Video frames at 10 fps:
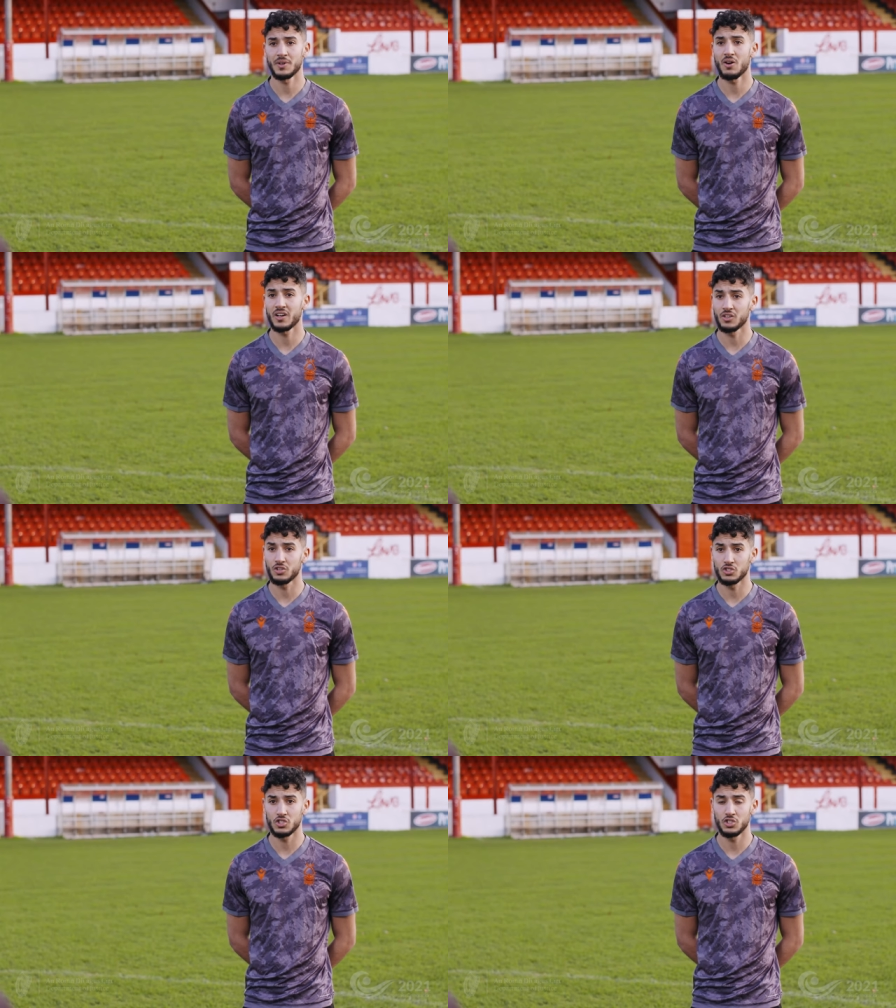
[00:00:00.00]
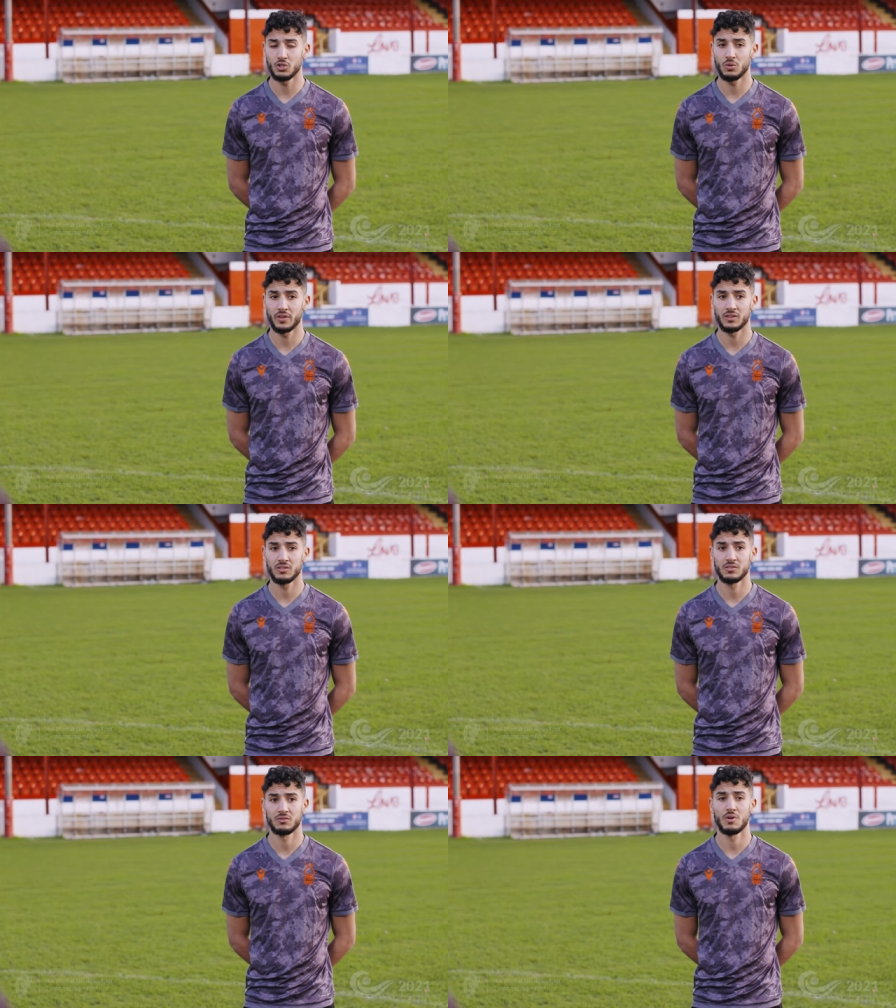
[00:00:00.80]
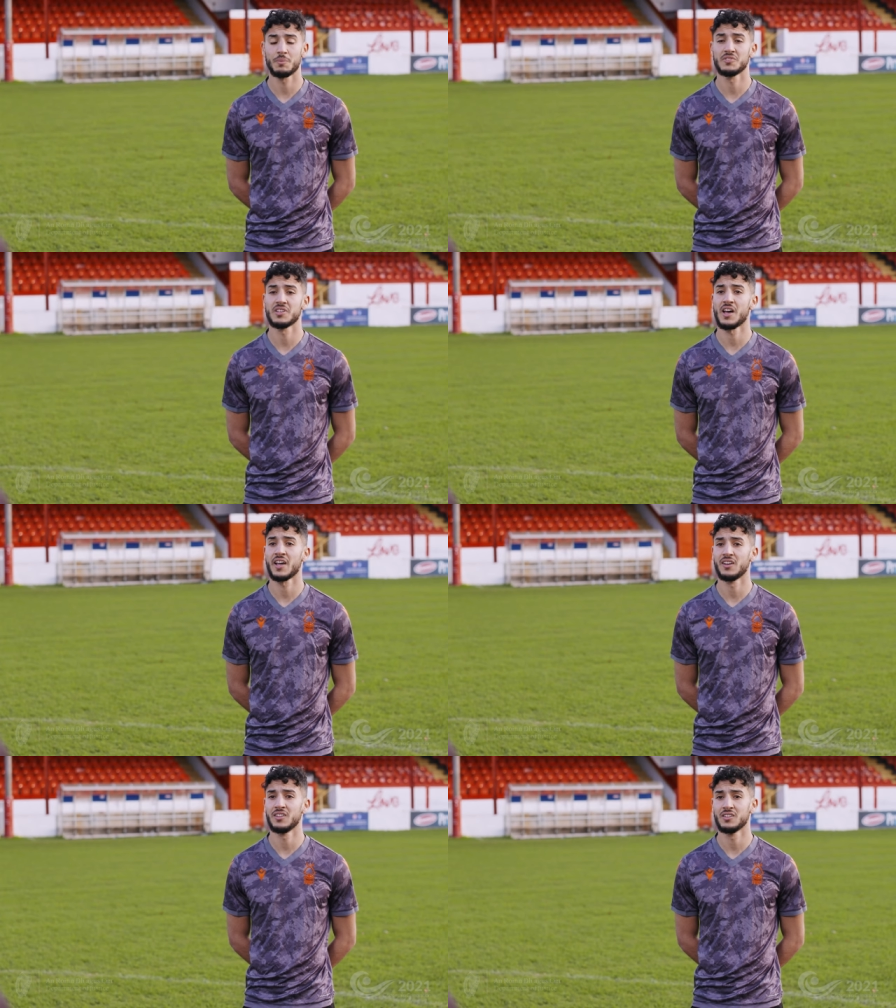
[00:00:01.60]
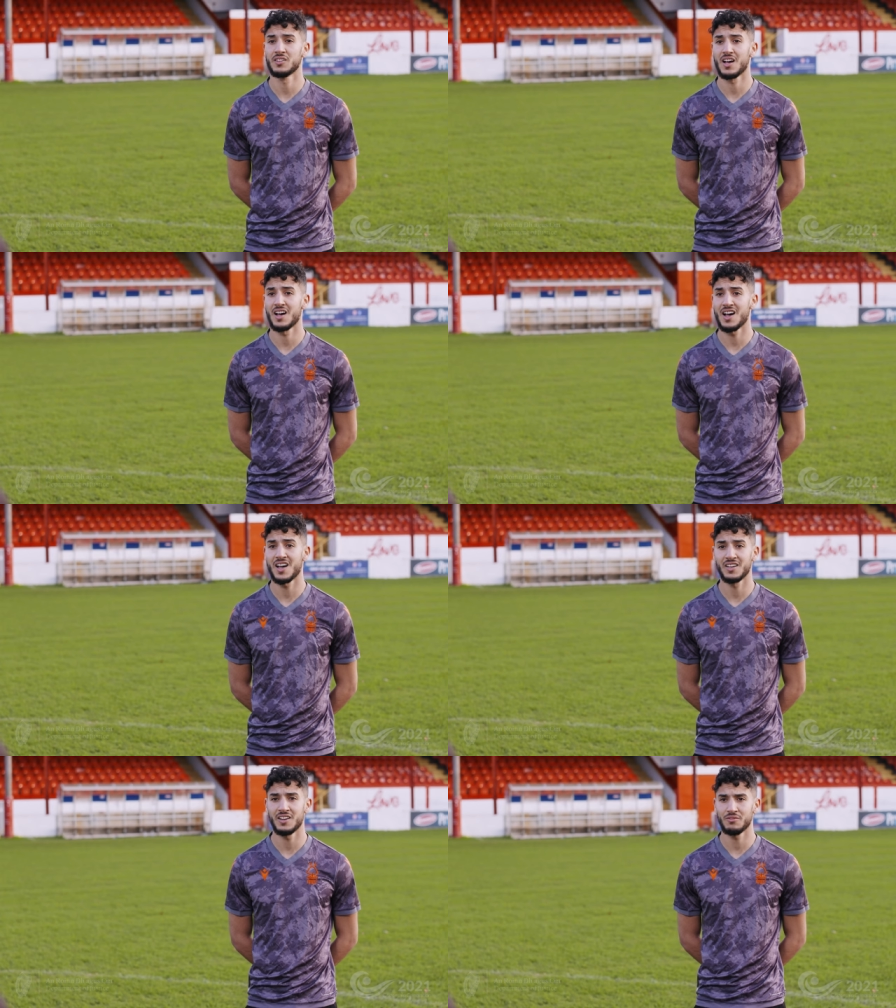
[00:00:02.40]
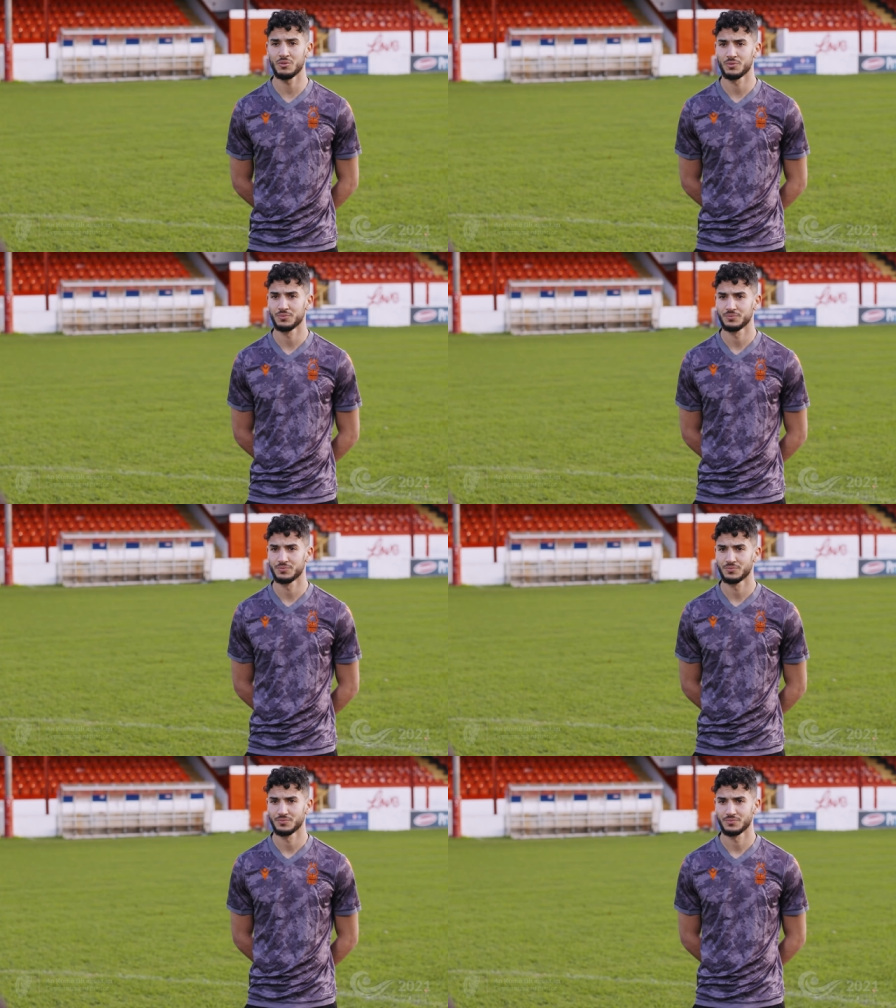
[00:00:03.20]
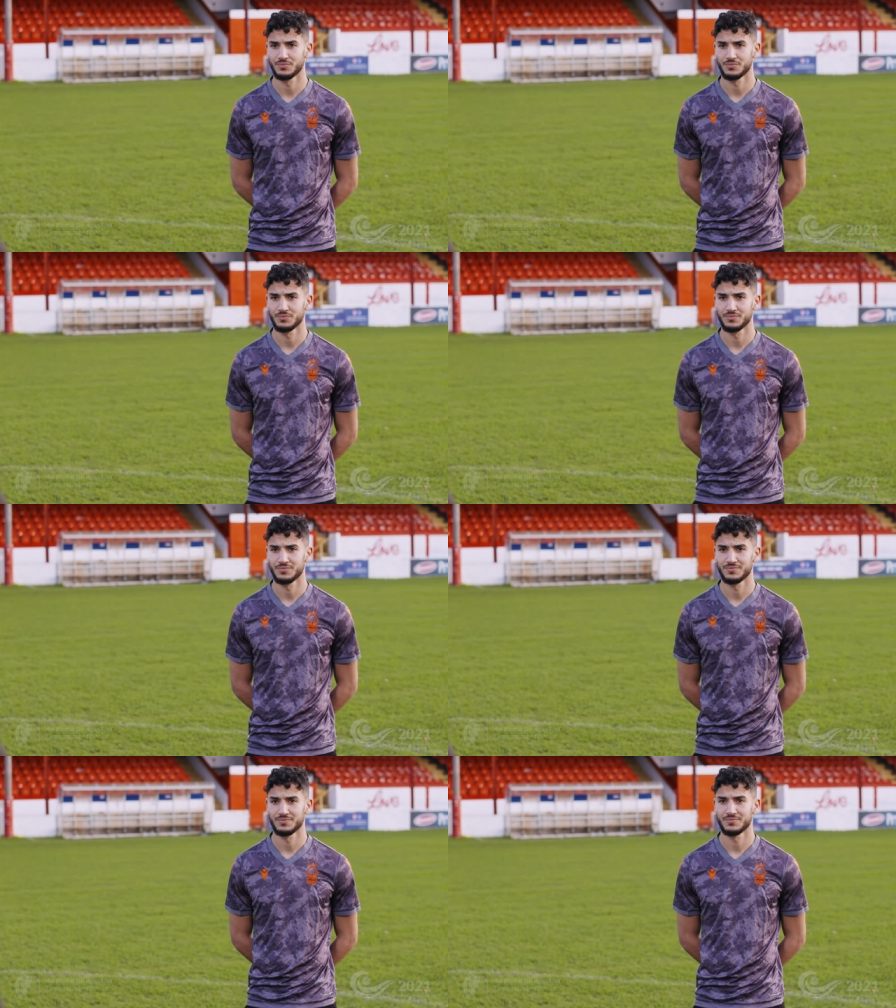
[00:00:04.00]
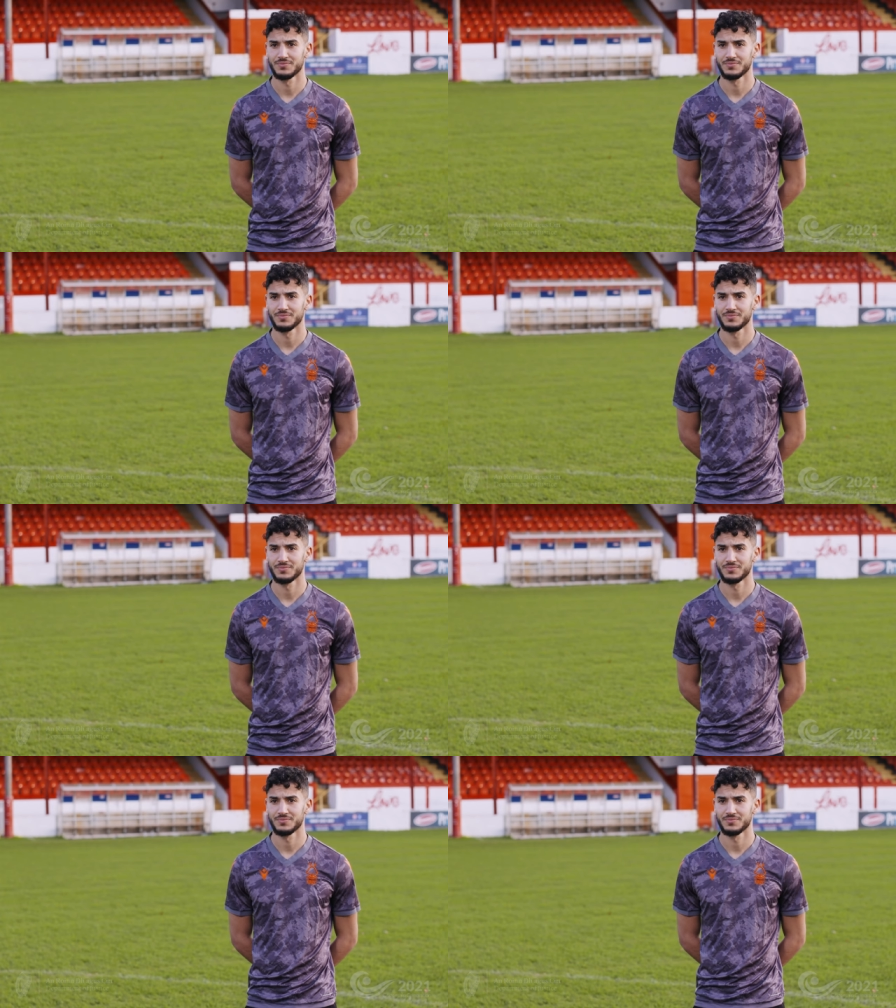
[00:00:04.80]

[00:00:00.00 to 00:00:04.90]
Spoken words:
now I can continue and represent Ireland at a high level. There's been a lot of